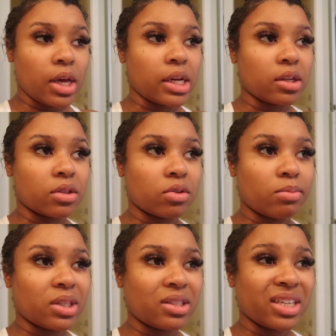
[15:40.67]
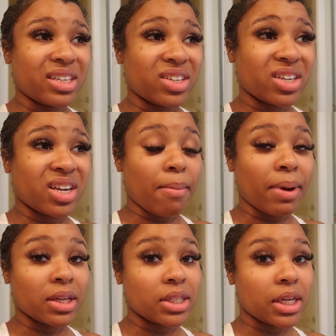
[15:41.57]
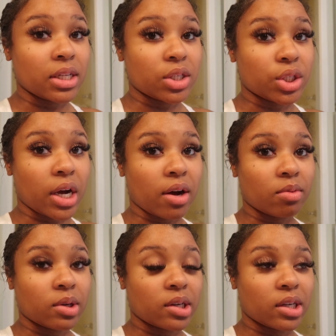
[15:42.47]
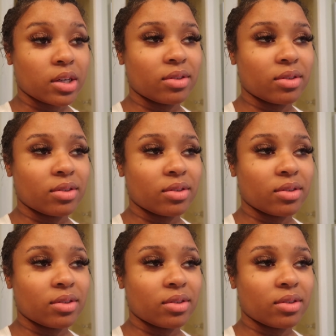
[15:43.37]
ate a little bit of dinner. I'm about to get in the shower.